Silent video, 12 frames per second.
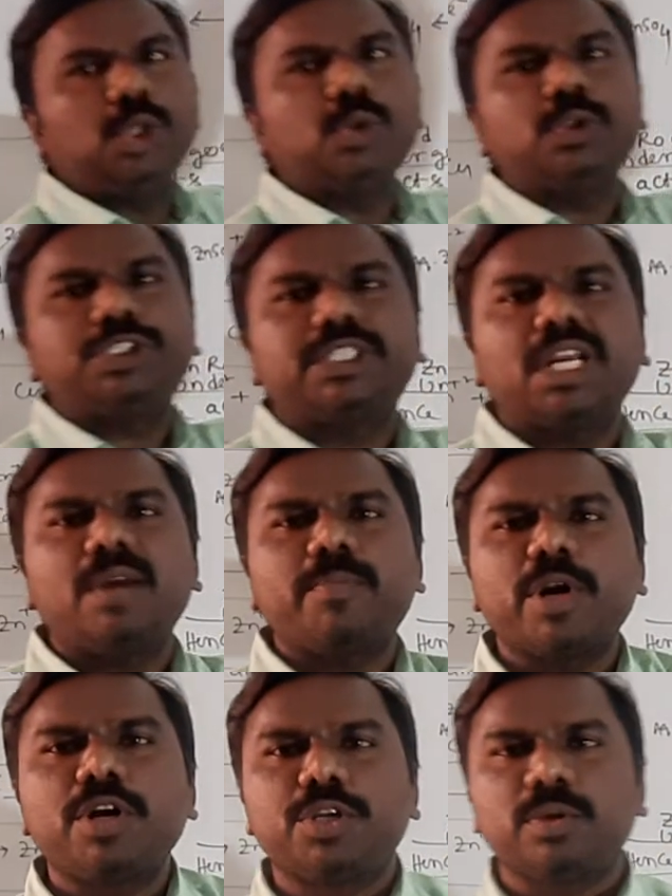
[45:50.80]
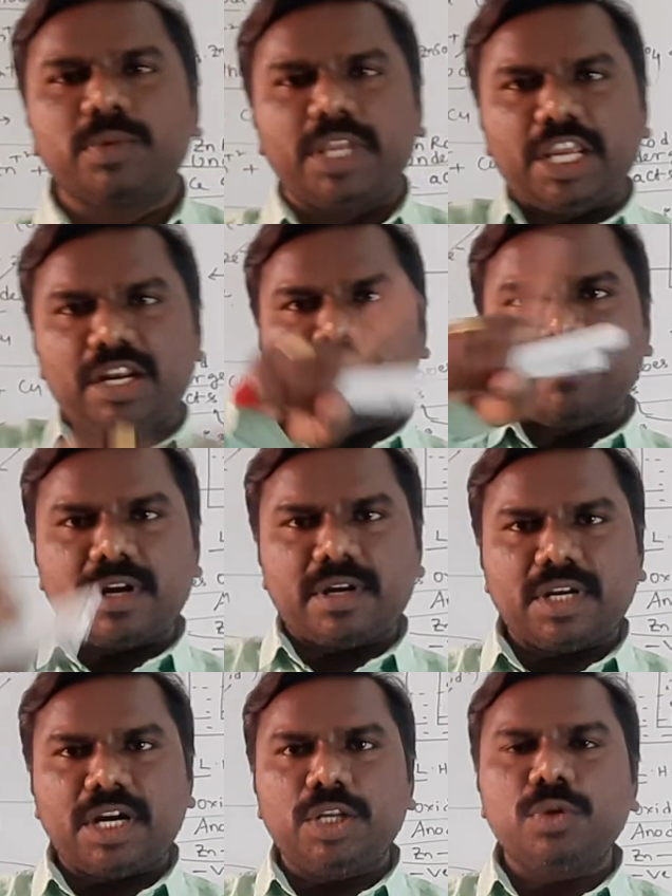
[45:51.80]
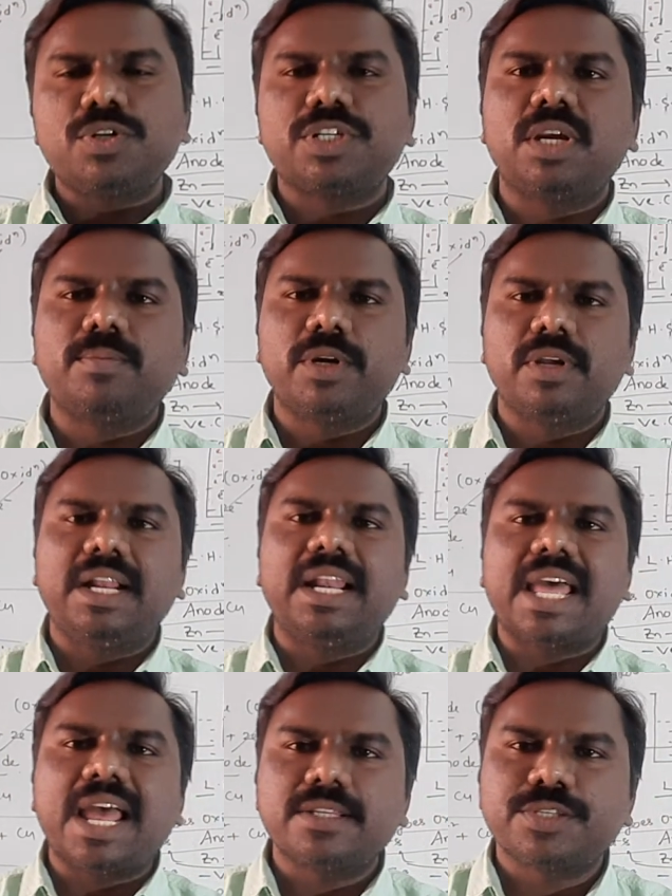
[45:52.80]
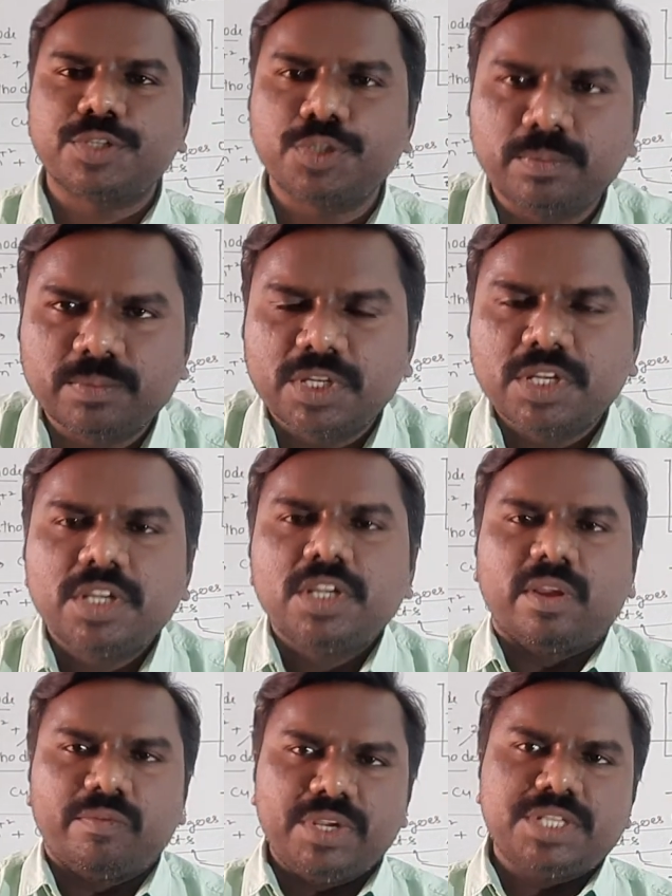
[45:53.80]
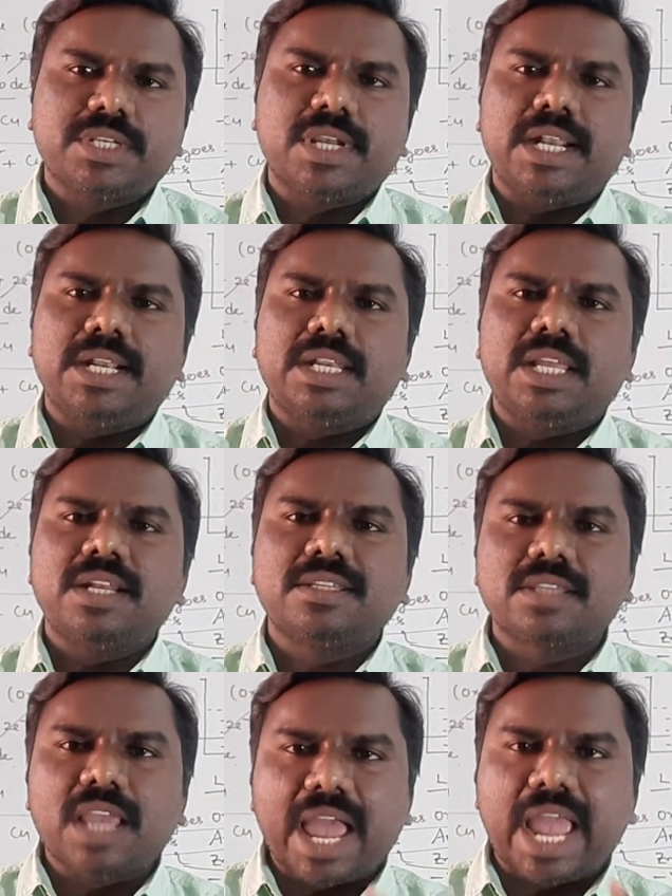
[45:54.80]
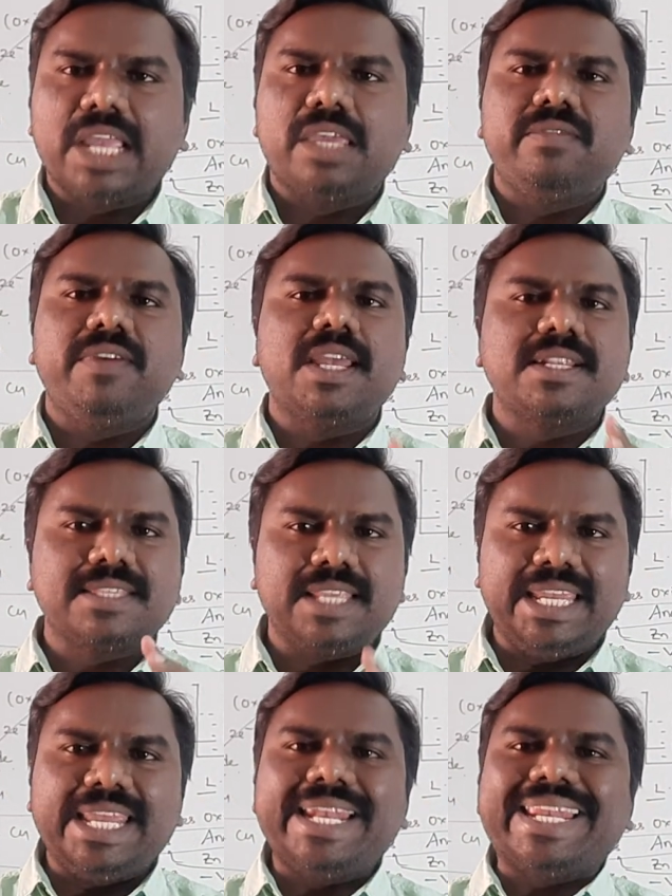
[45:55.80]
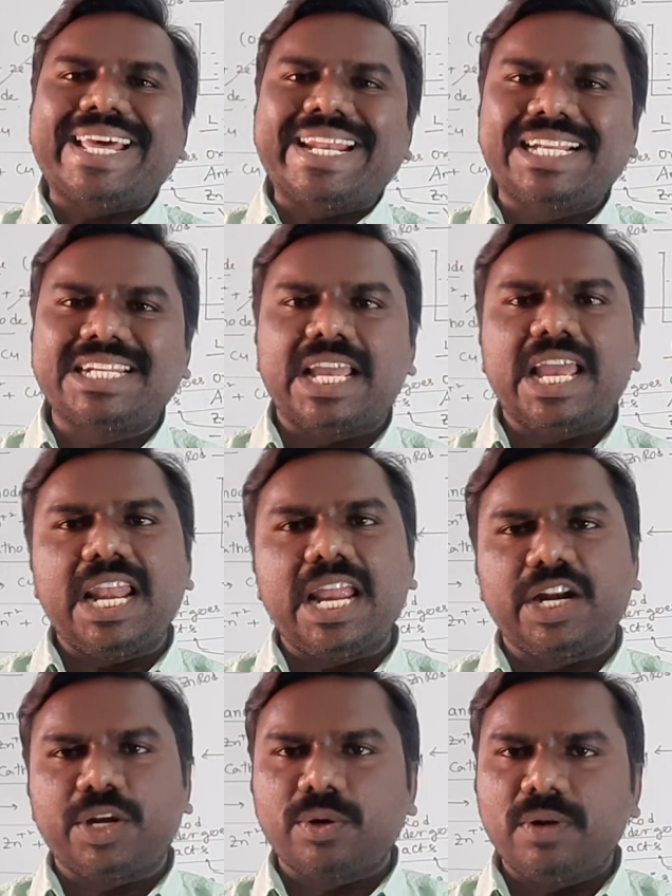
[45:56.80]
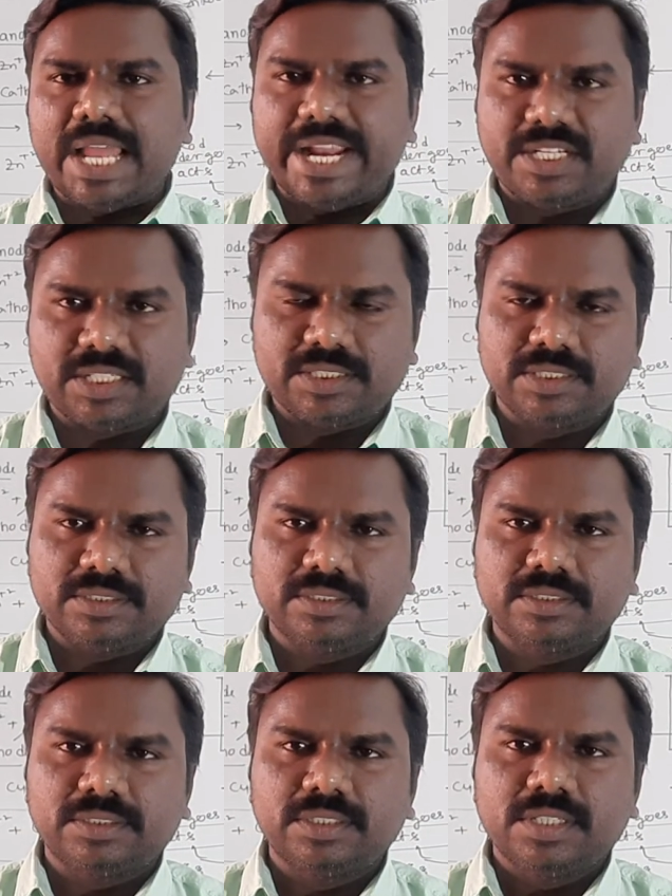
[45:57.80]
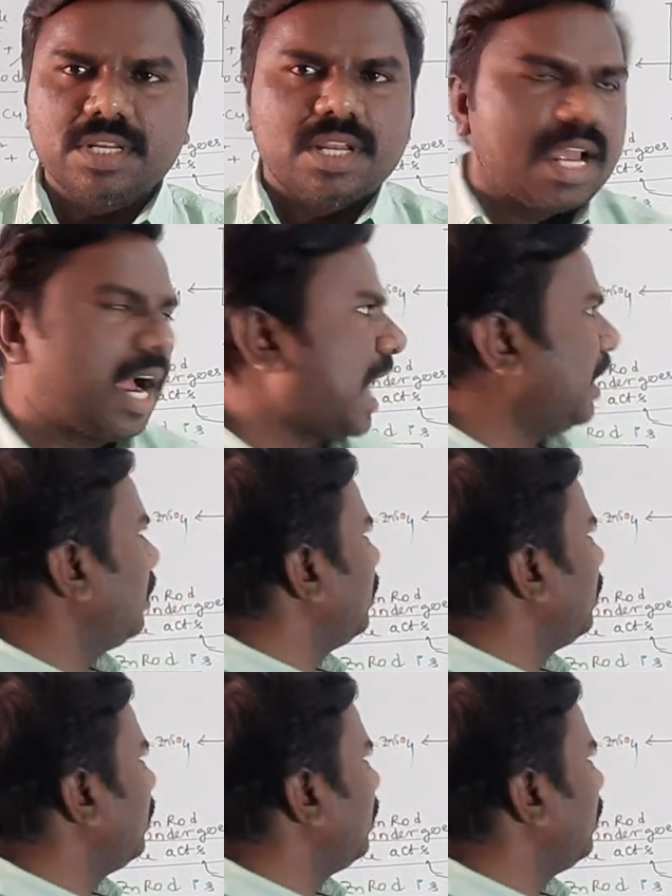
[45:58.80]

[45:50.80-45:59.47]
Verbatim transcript: U-shaped tube, inverted U-shaped glass tube which contains aqueous inert electrolyte and